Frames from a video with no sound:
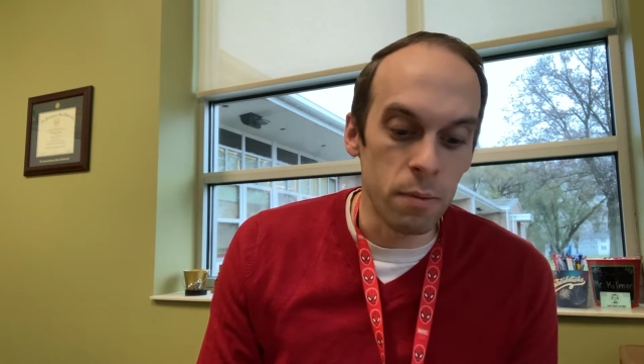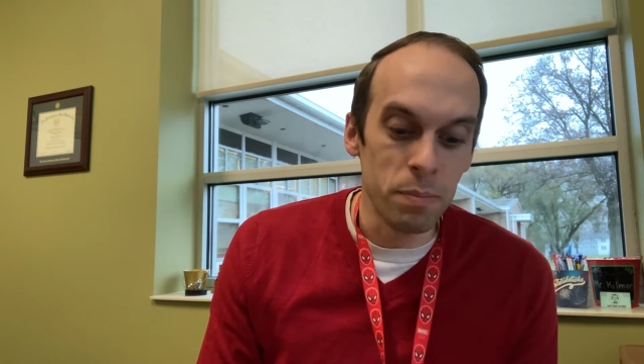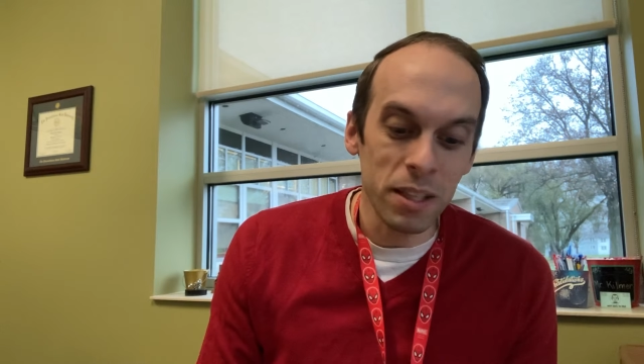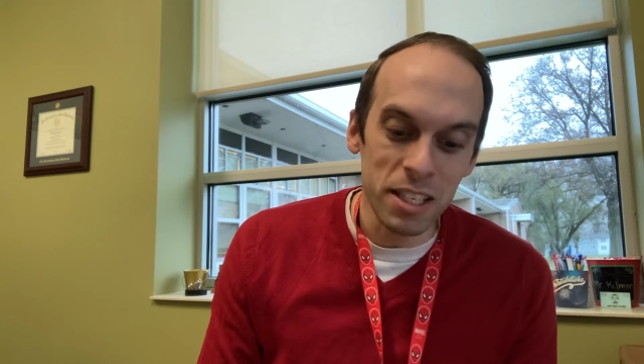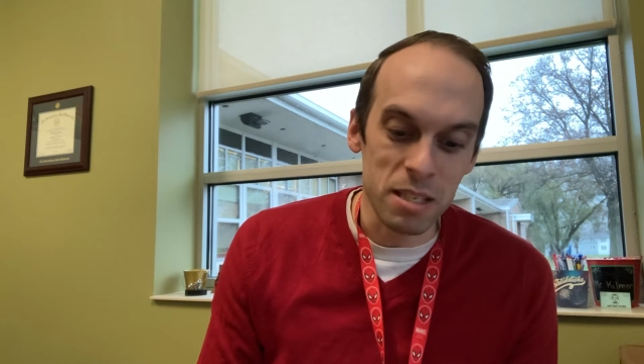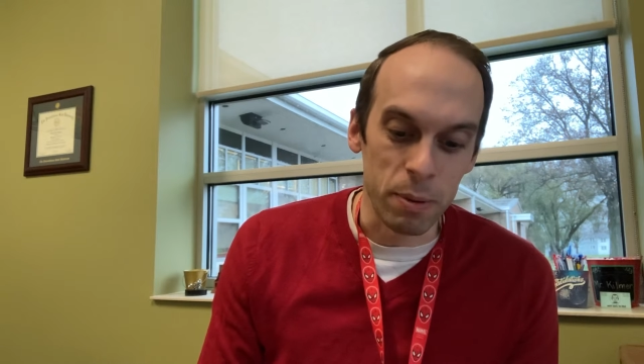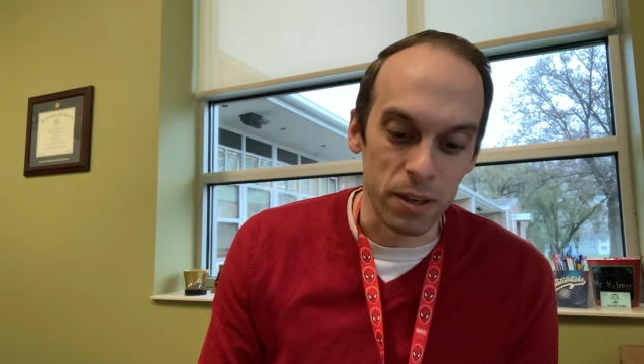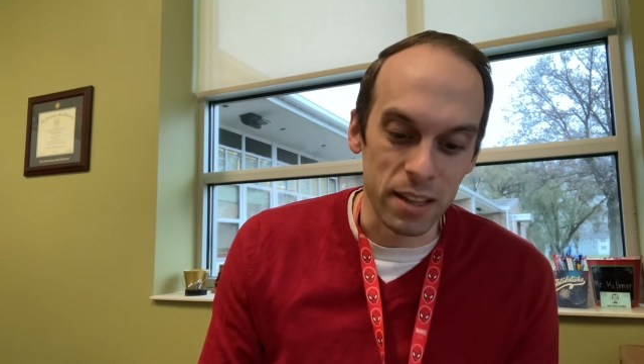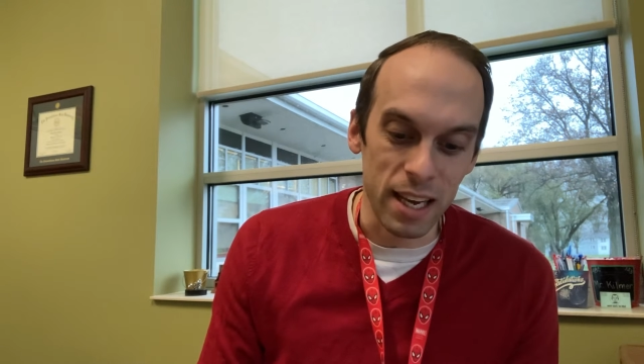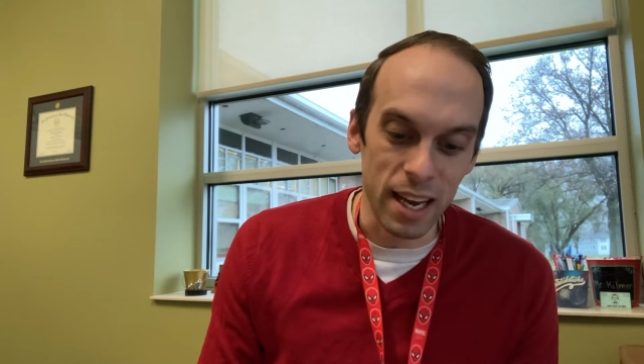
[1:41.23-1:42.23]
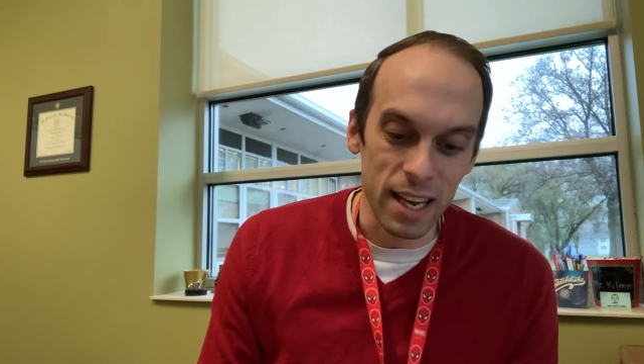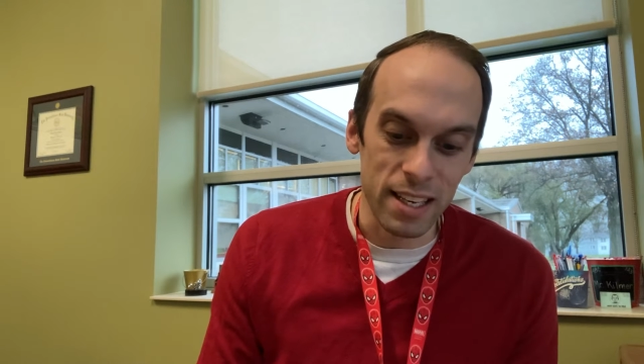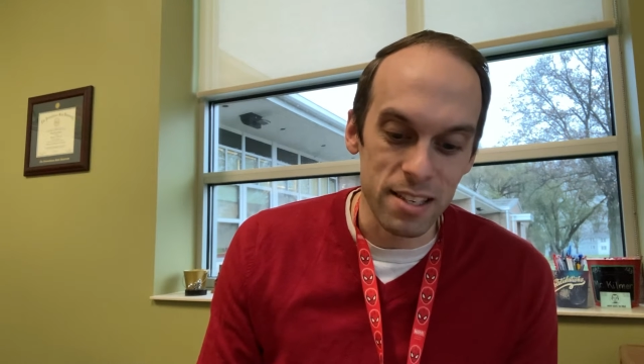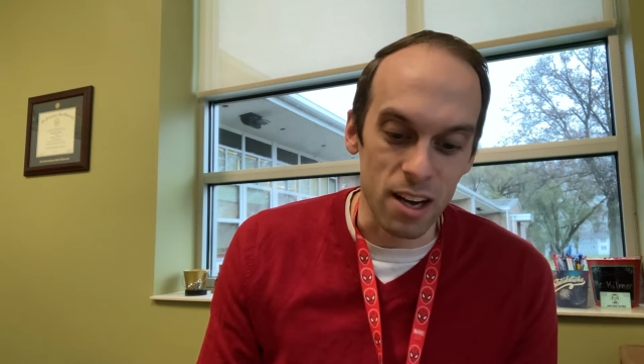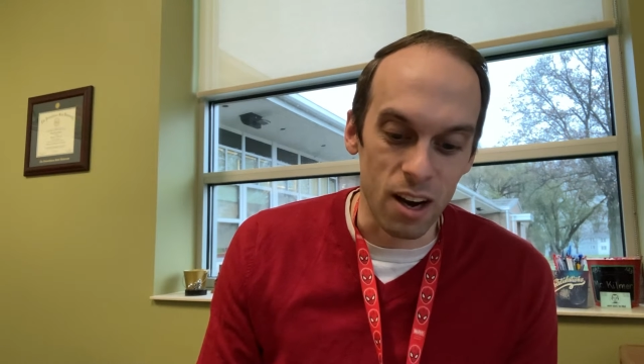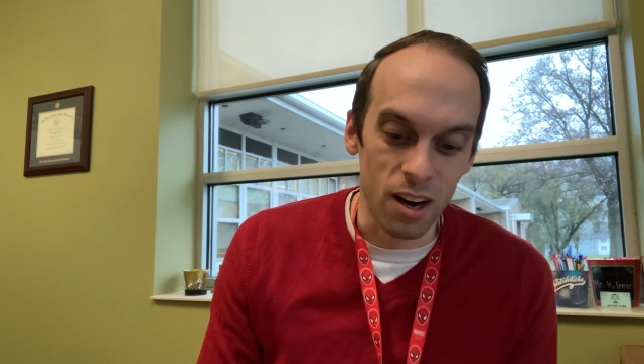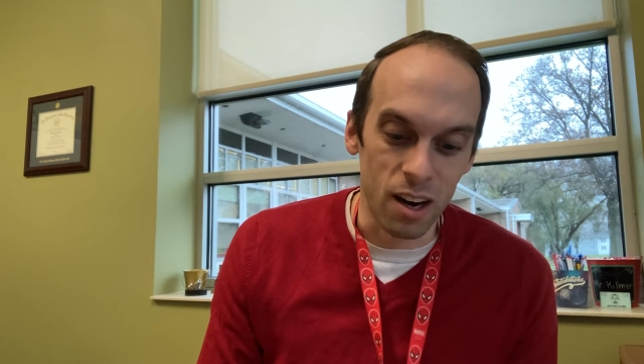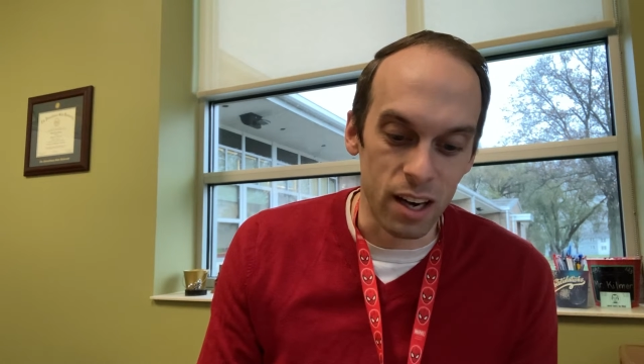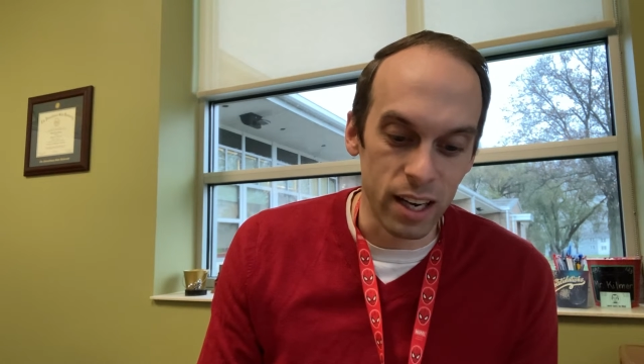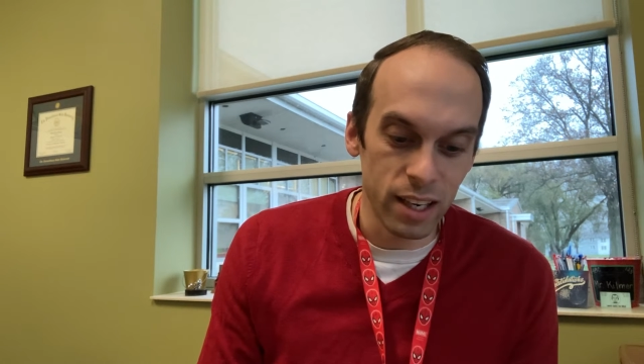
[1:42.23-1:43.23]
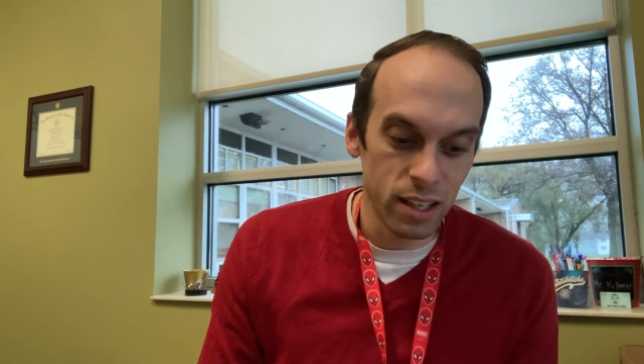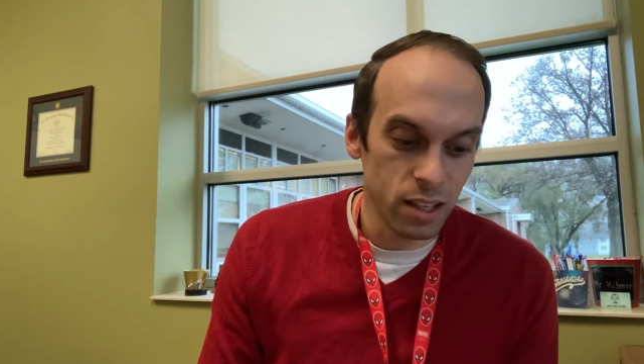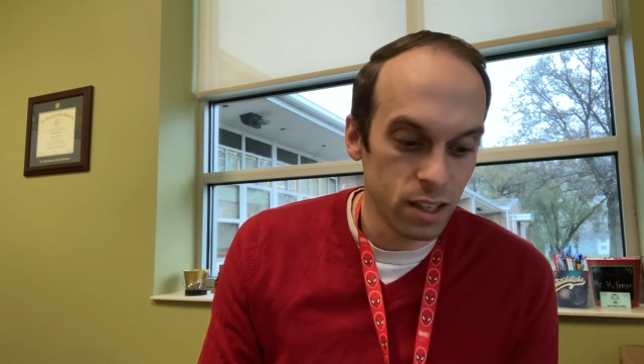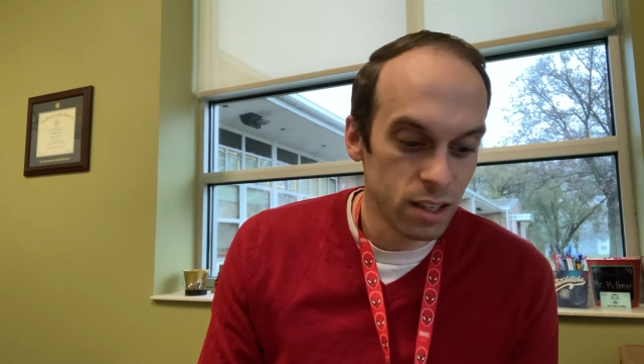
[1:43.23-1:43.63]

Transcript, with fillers: Millie's birthday is on